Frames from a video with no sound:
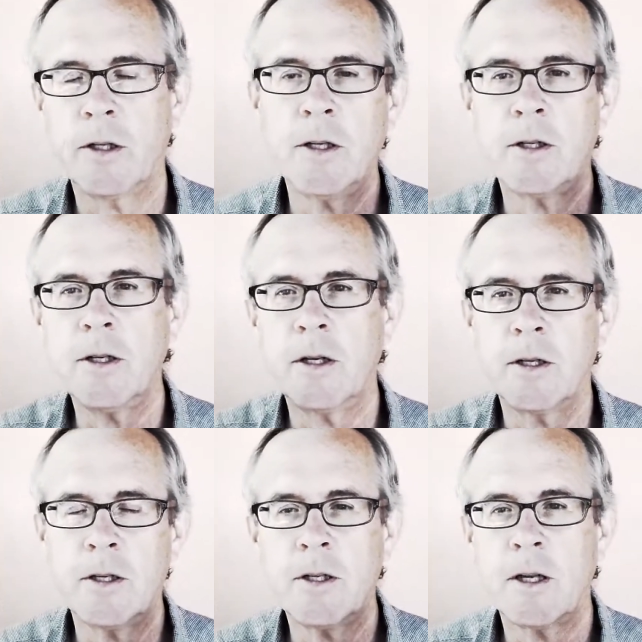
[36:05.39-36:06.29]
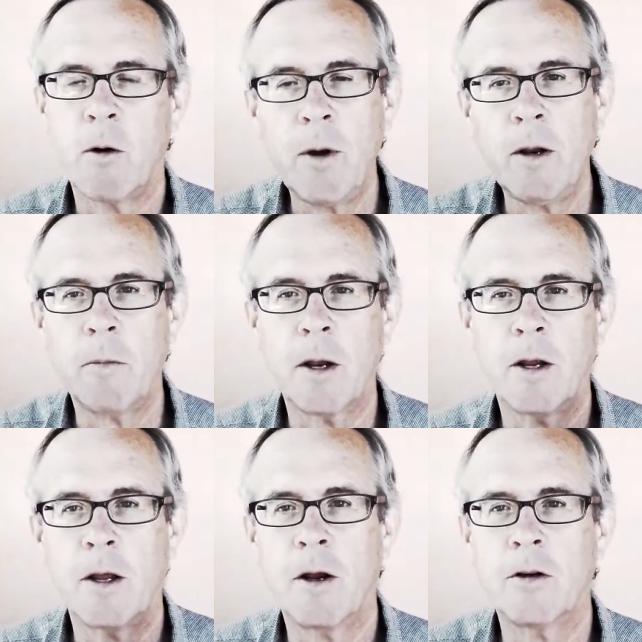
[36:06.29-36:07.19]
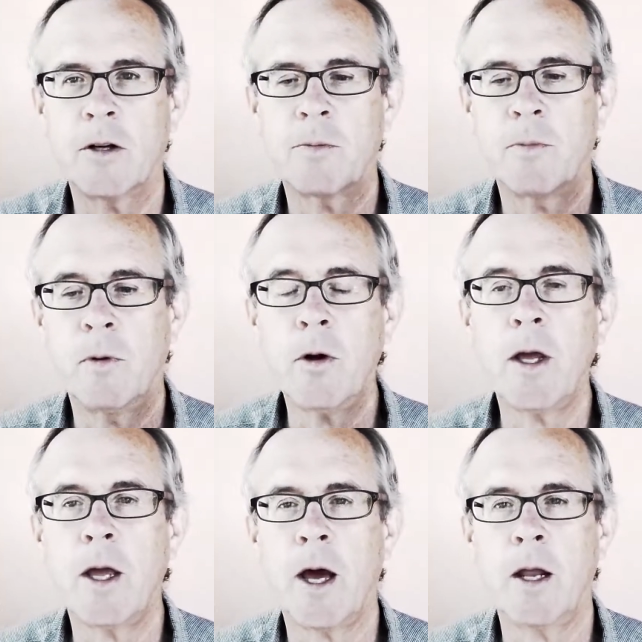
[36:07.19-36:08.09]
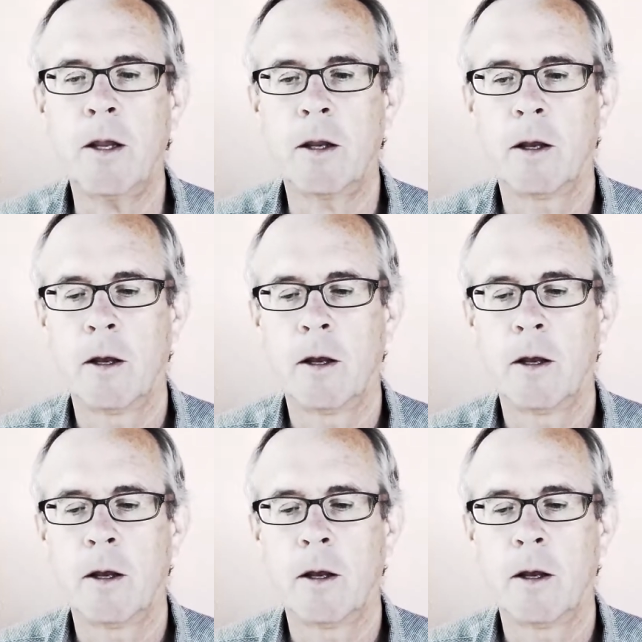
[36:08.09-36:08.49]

Is this it? Is this it? Now wait a minute." You know, just looking at it,